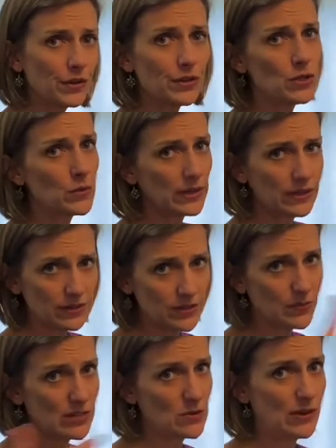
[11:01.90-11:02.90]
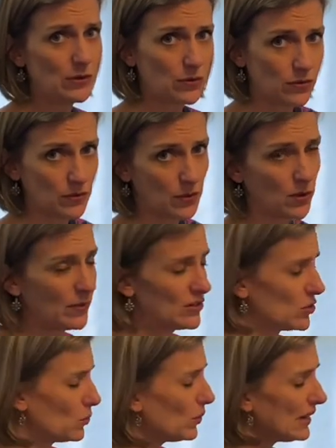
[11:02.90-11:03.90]
you can diminuendo through the whole
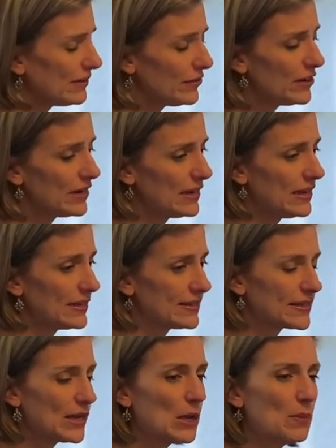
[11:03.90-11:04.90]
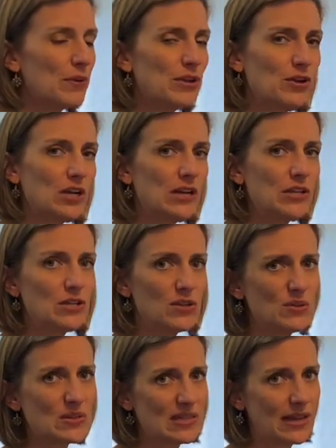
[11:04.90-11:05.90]
measure, whatever it is, but you're gonna
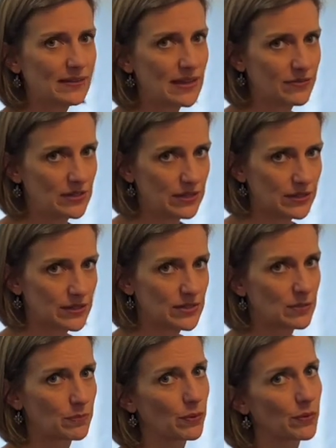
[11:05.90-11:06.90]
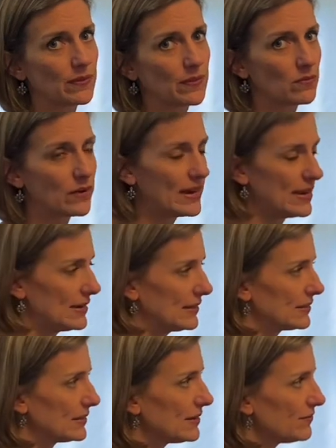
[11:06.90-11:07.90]
use that left hand to support the right hand and
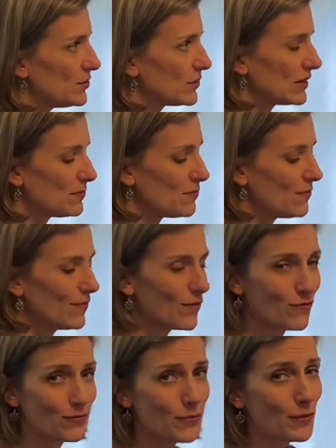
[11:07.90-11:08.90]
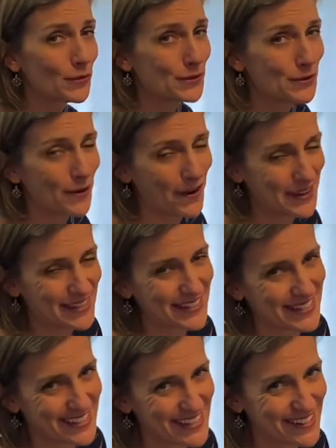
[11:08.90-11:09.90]
see if you can fool your
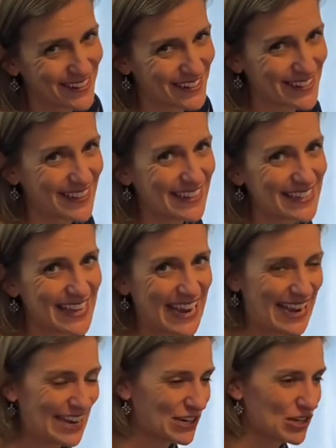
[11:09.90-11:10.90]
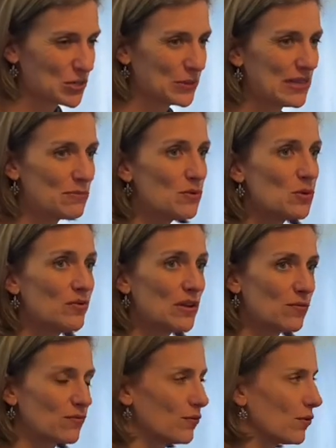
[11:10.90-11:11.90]
audience's ears that it's actually moving
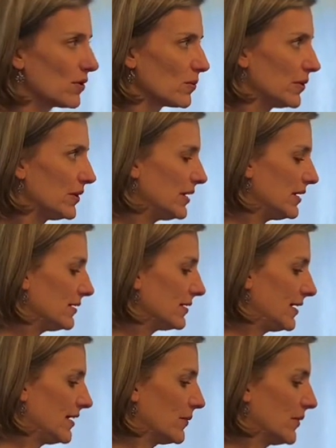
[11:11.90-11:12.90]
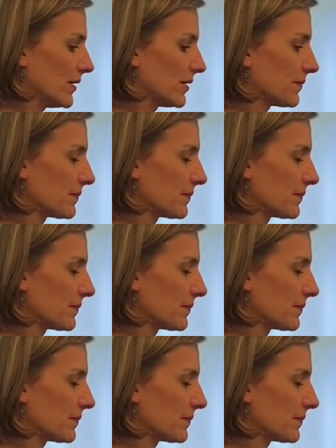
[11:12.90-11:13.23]
forward in dynamic.